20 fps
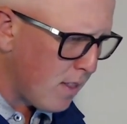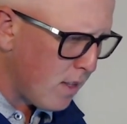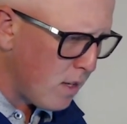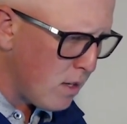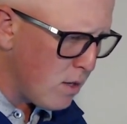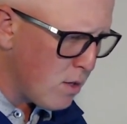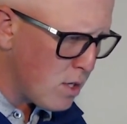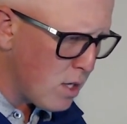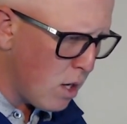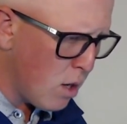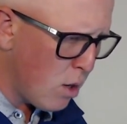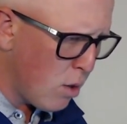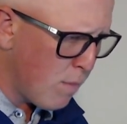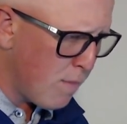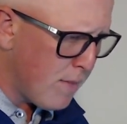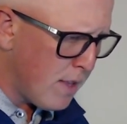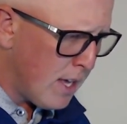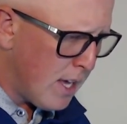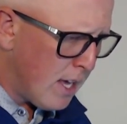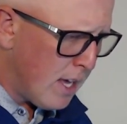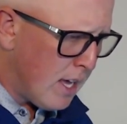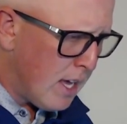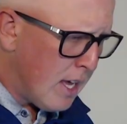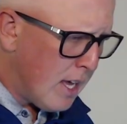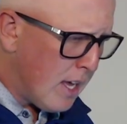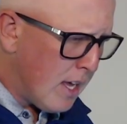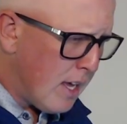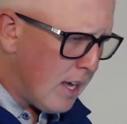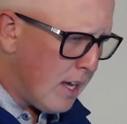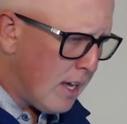So,
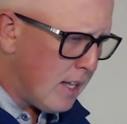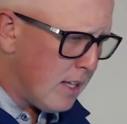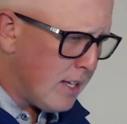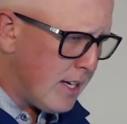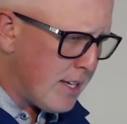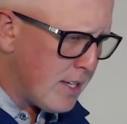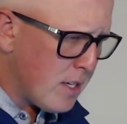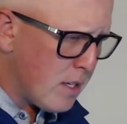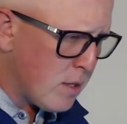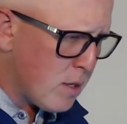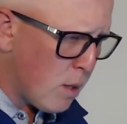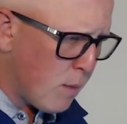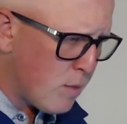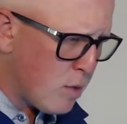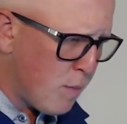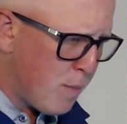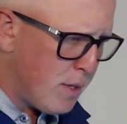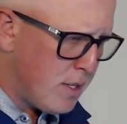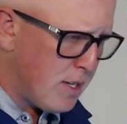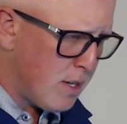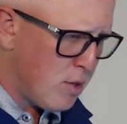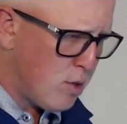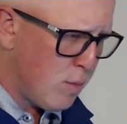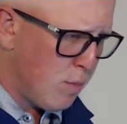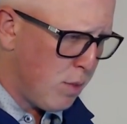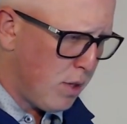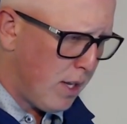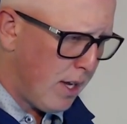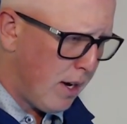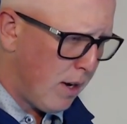at least in terms of position
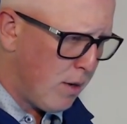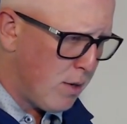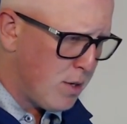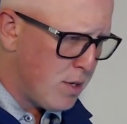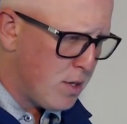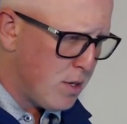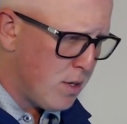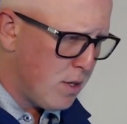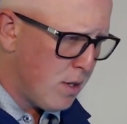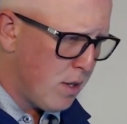players,